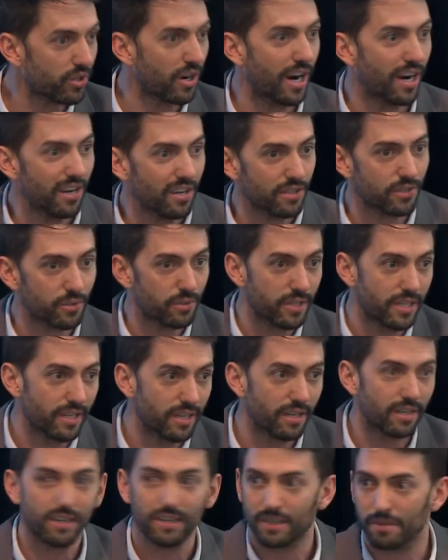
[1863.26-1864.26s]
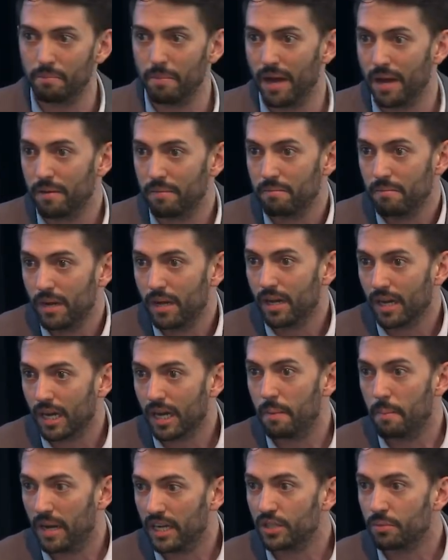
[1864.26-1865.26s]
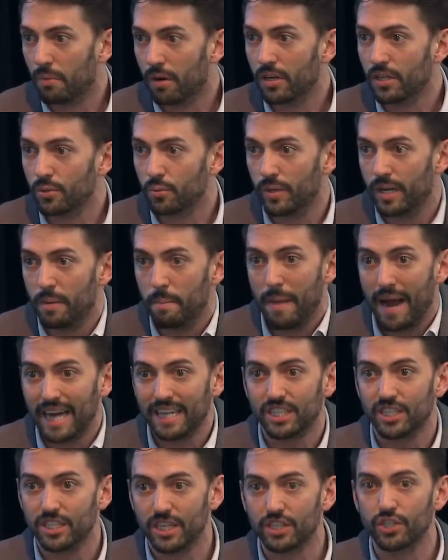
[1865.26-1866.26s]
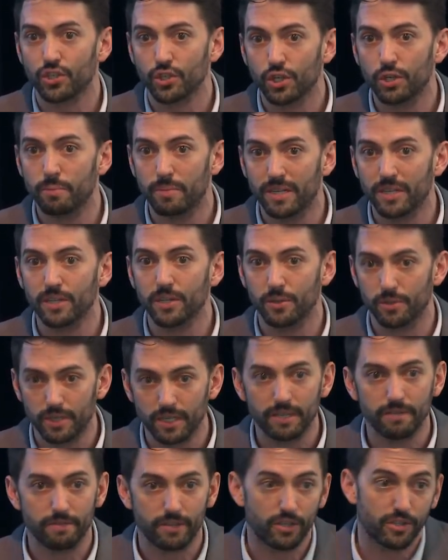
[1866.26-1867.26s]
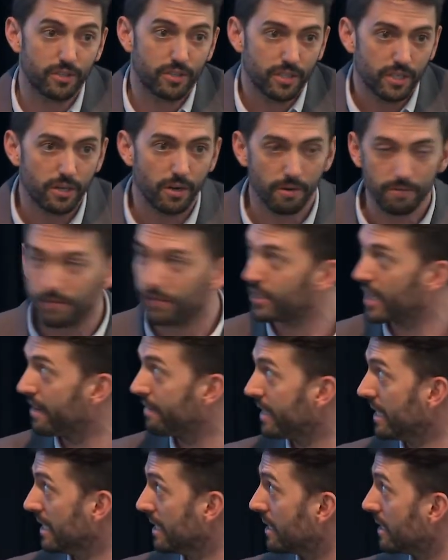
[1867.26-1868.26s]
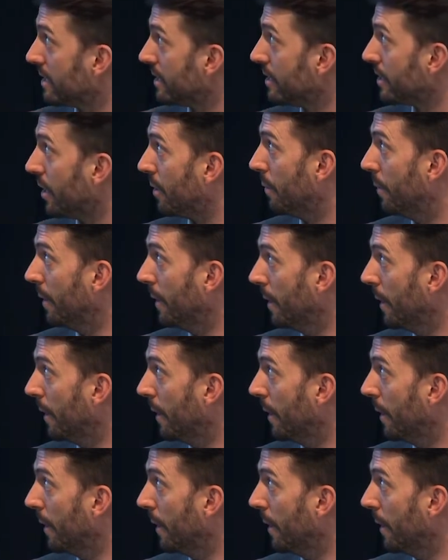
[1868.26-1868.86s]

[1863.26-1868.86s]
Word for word: trial after a year, and it met kind of benchmarks. We'd imagine digital could be included if there's, you know, if there's evidence. And so